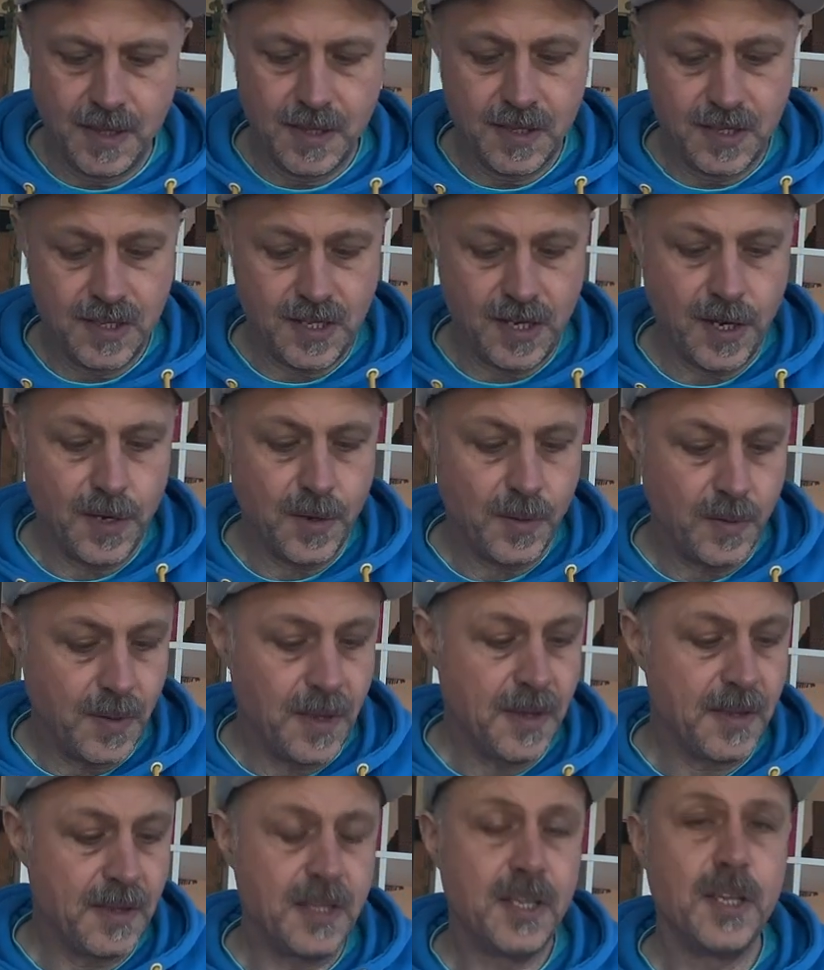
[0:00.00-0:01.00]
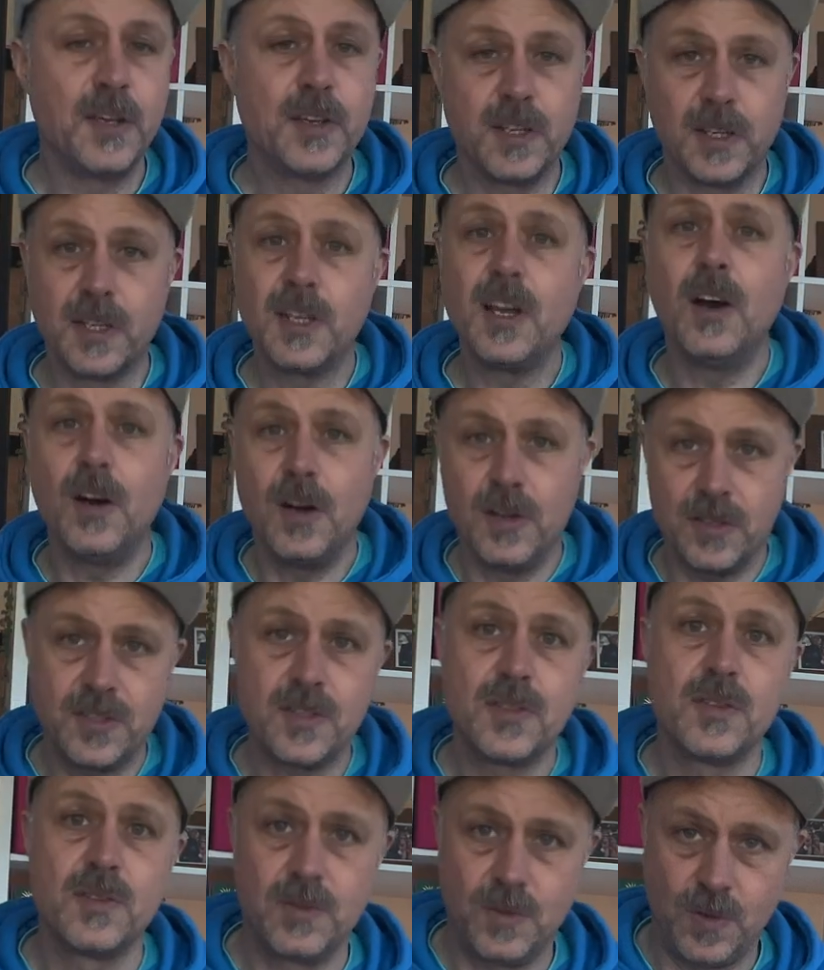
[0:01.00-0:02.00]
so you can
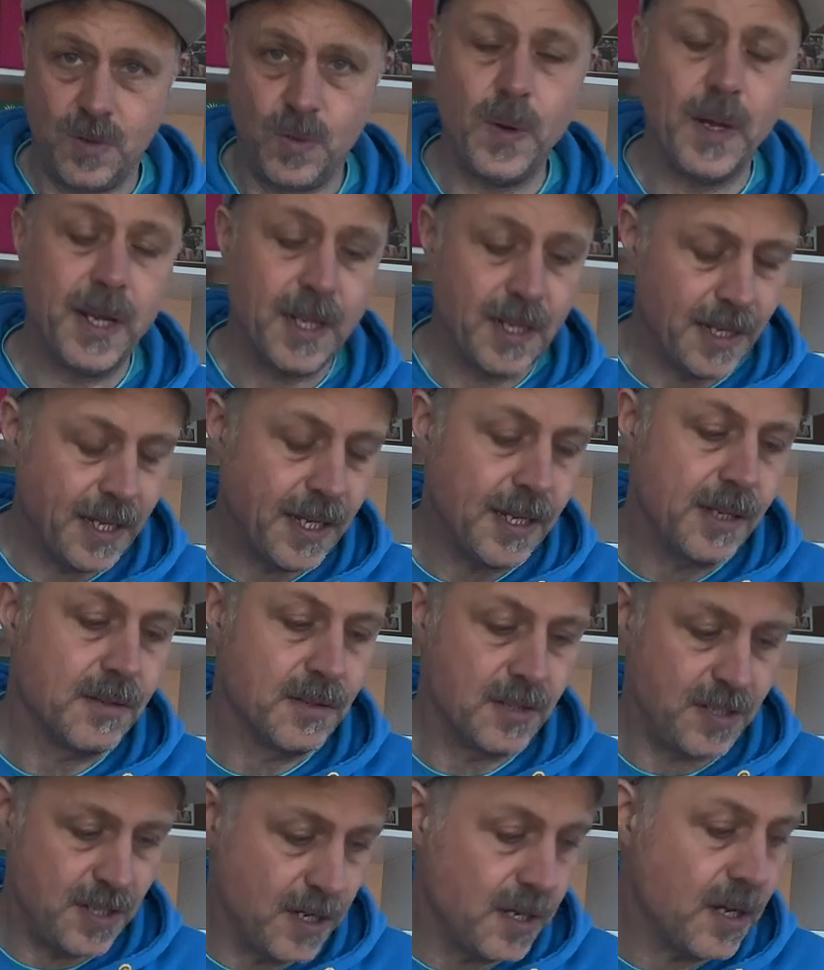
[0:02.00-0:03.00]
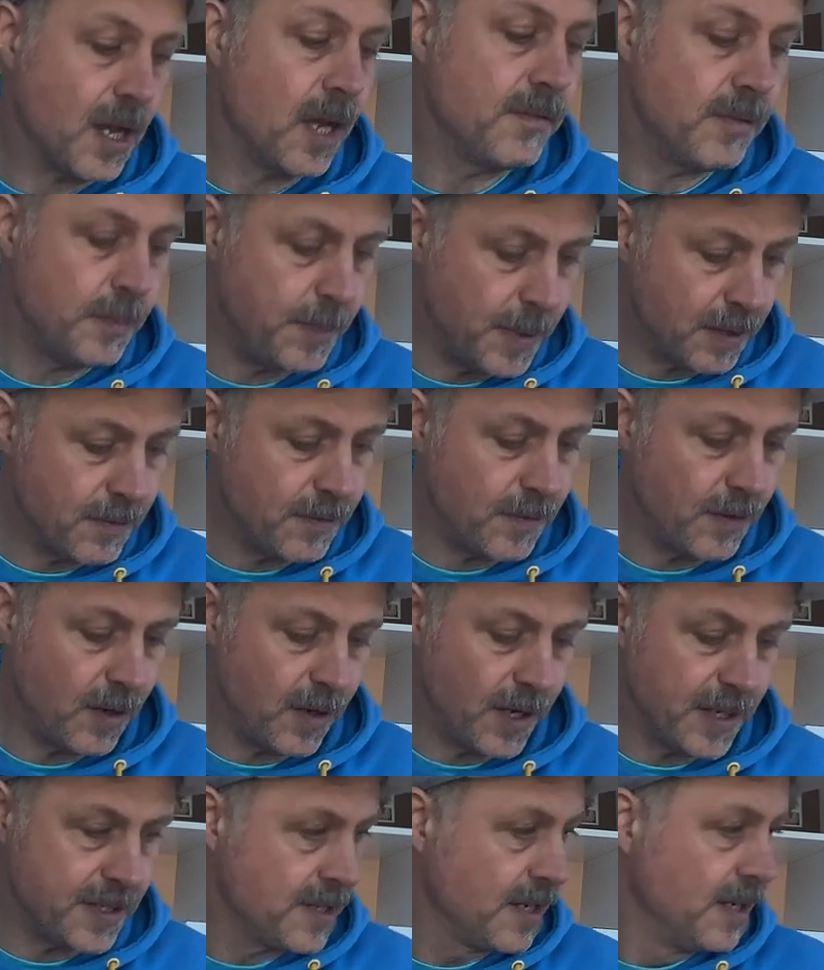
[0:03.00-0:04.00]
cast quickly and turn over big
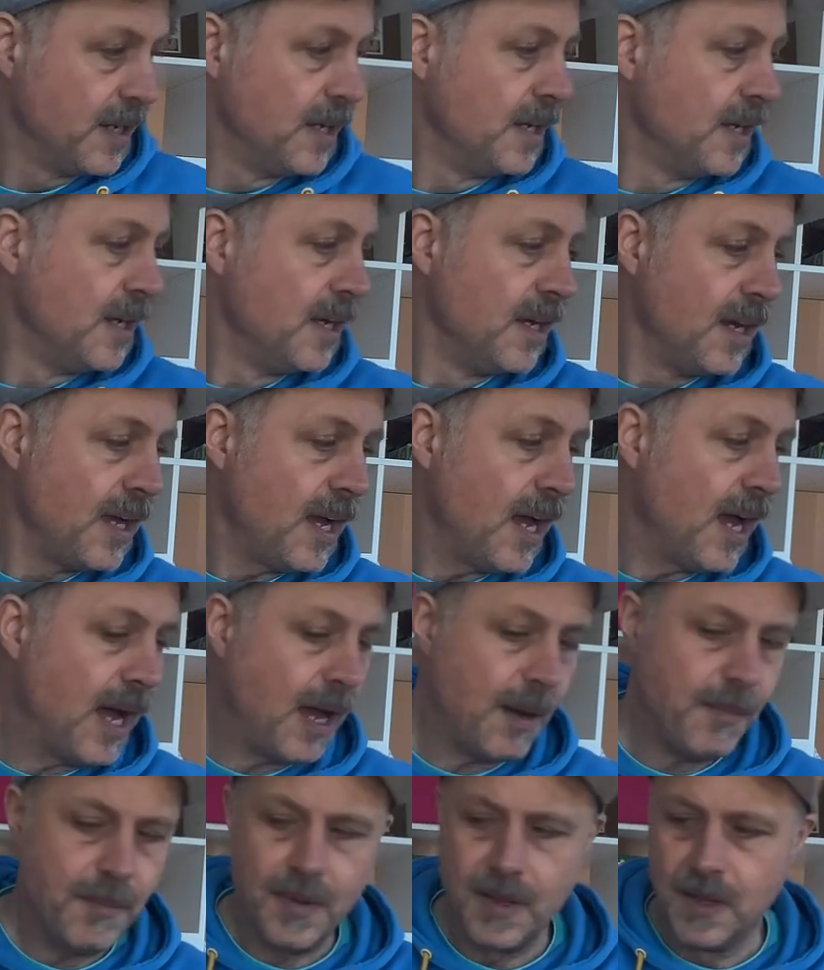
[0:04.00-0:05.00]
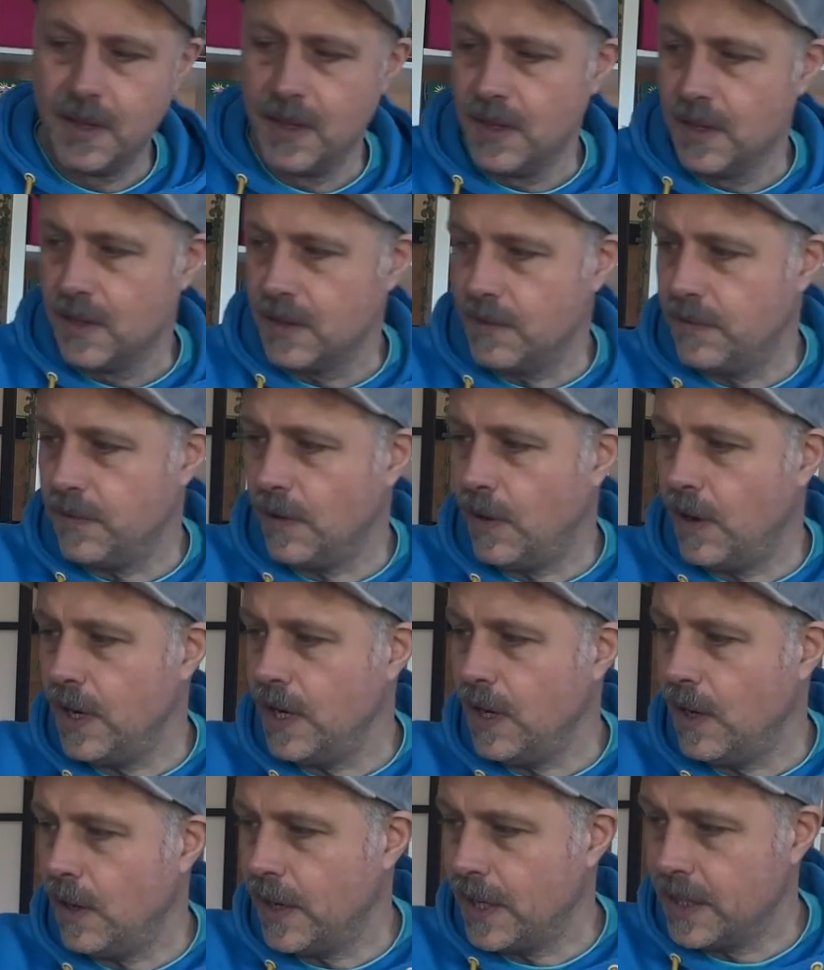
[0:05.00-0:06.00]
flies. The fly
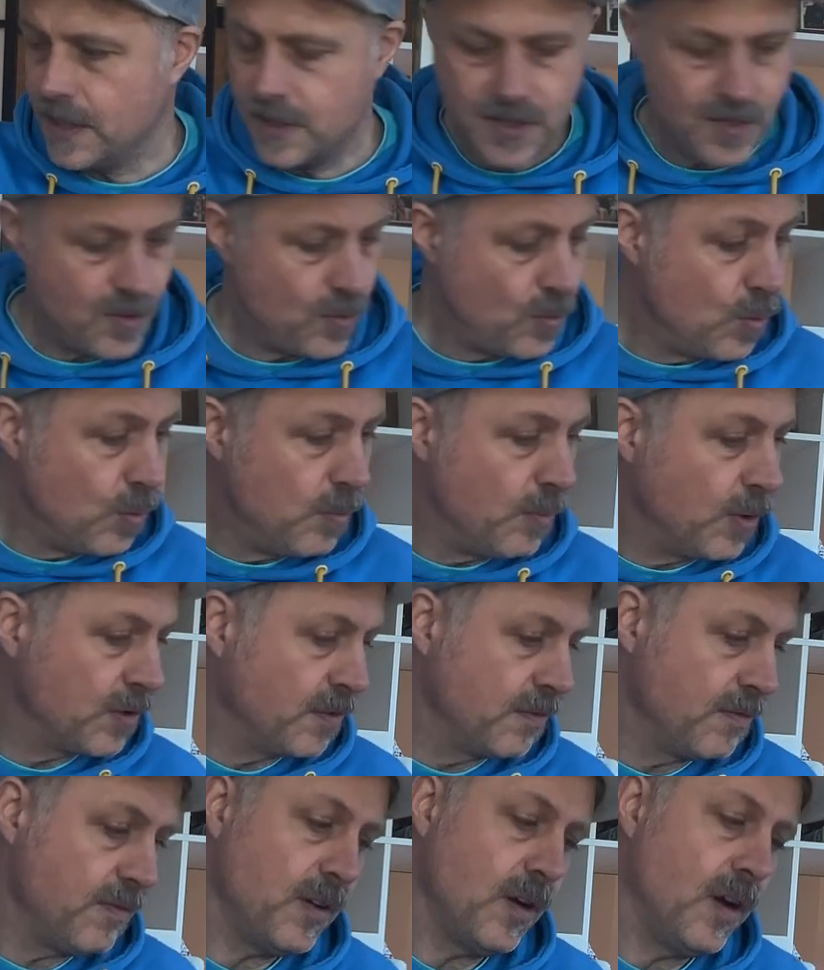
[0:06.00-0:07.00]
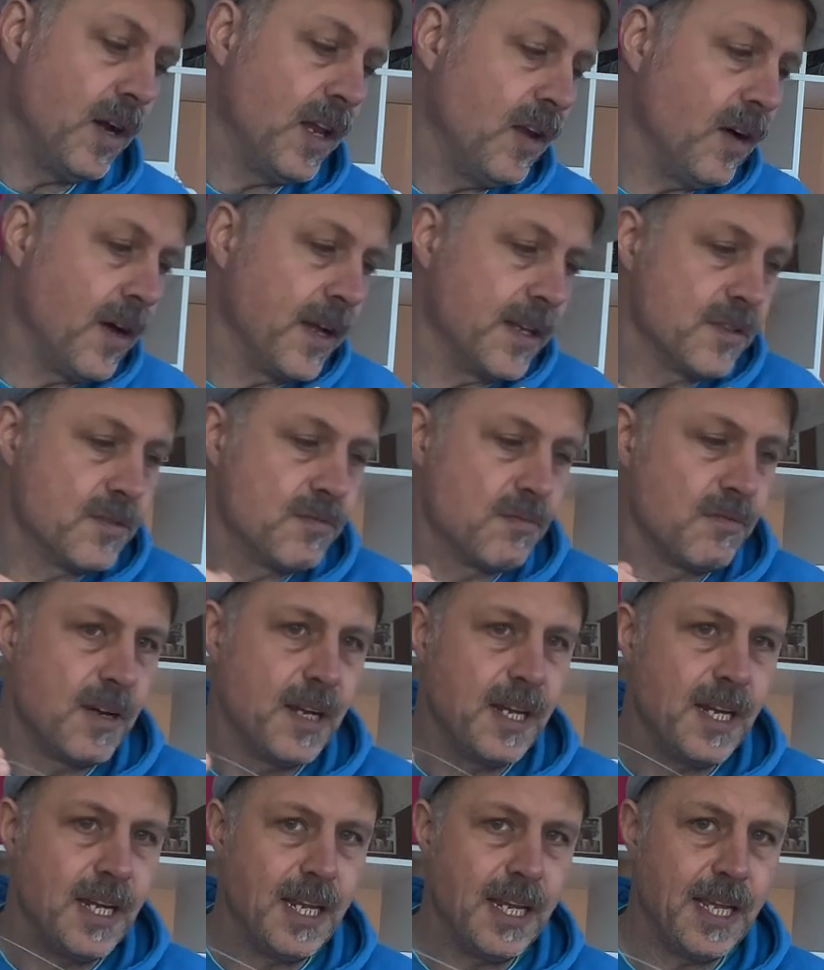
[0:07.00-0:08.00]
lines, all modern fly lines,
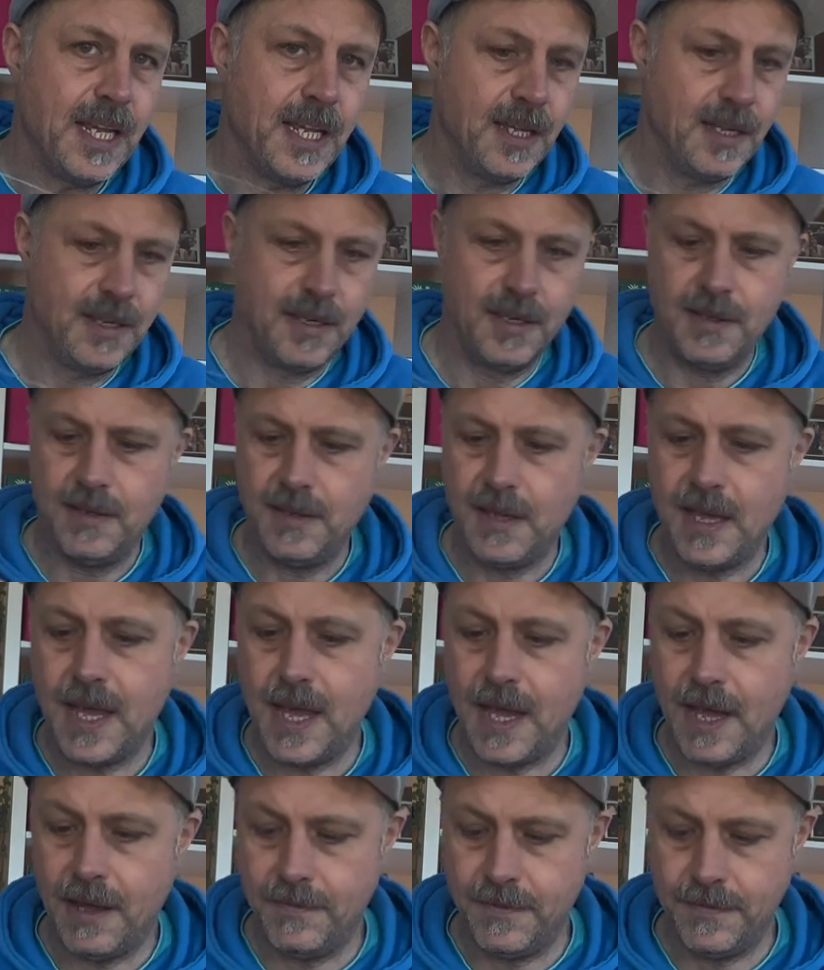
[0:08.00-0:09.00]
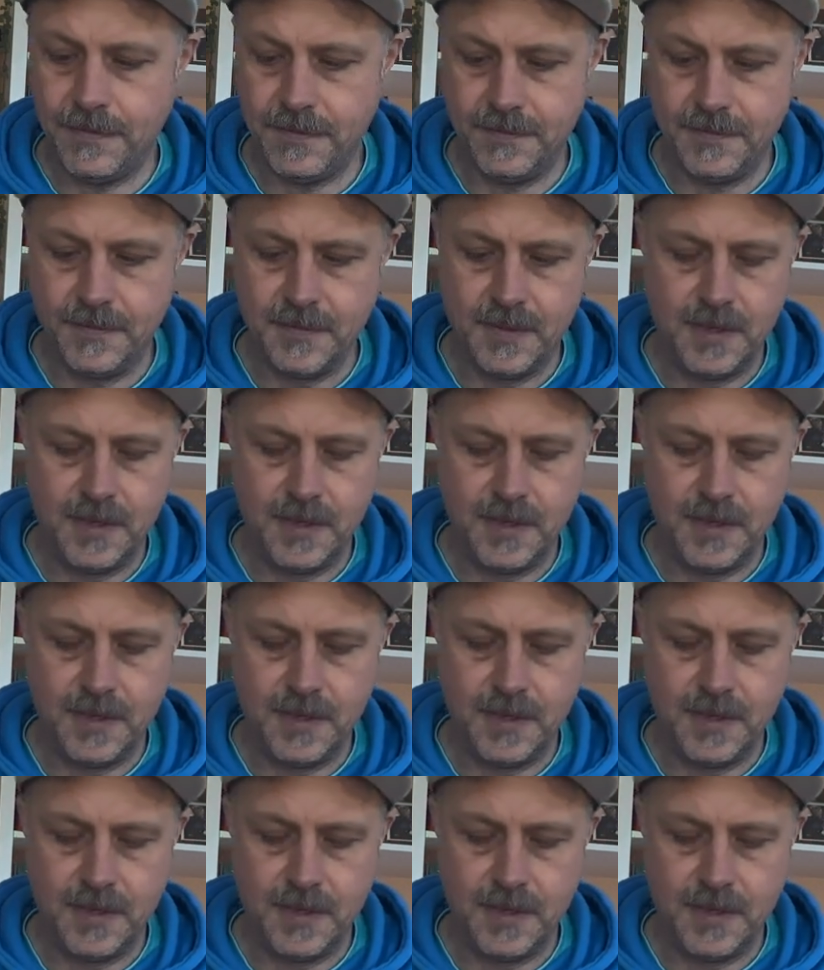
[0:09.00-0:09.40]
really have